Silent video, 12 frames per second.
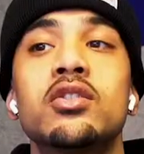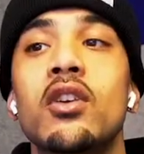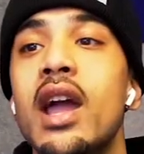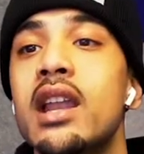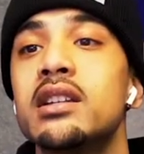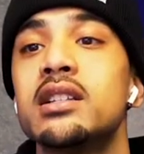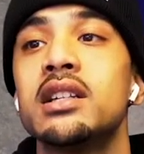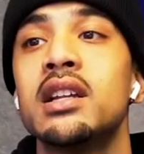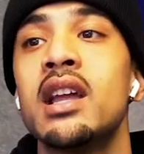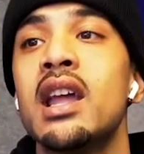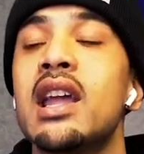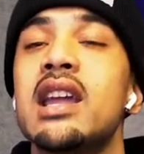strategy
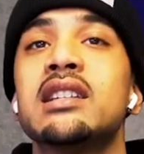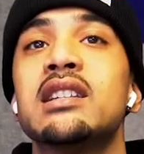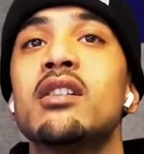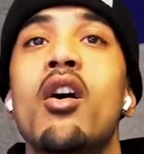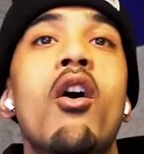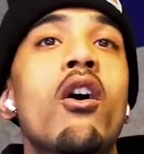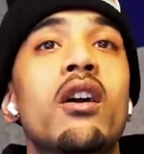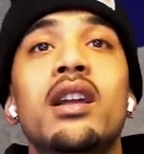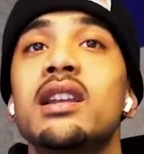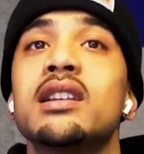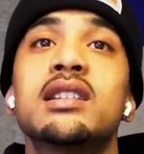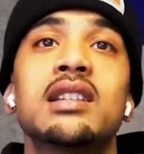is an art
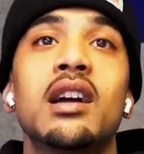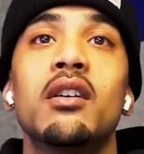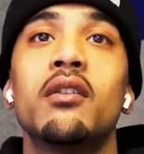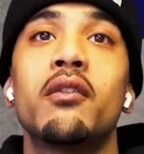in itself,